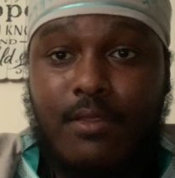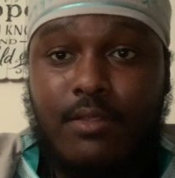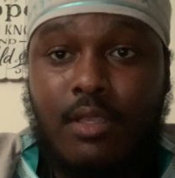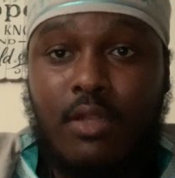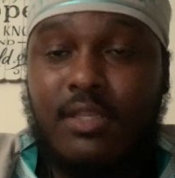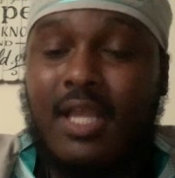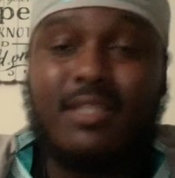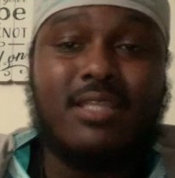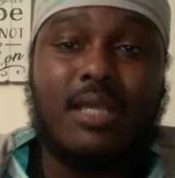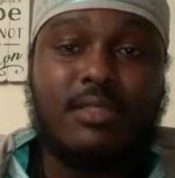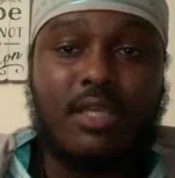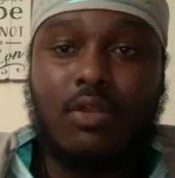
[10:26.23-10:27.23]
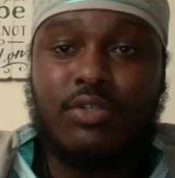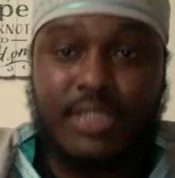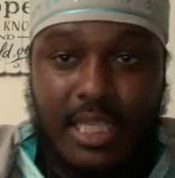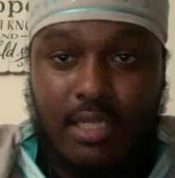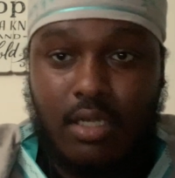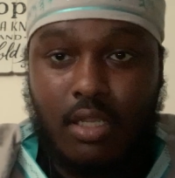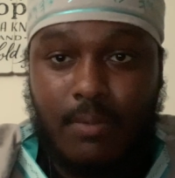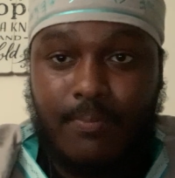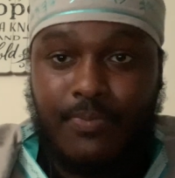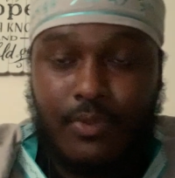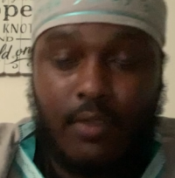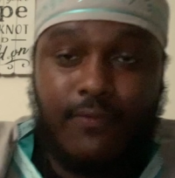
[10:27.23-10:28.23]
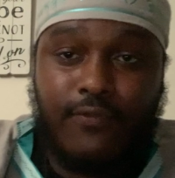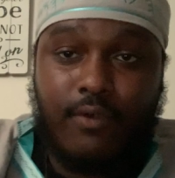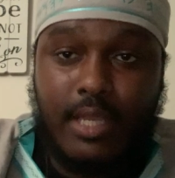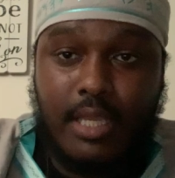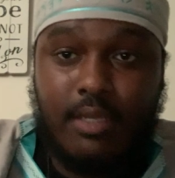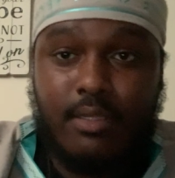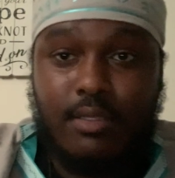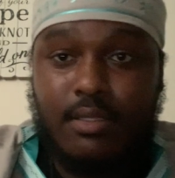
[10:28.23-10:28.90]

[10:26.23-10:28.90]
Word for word: And that time to get all shaken up, afraid.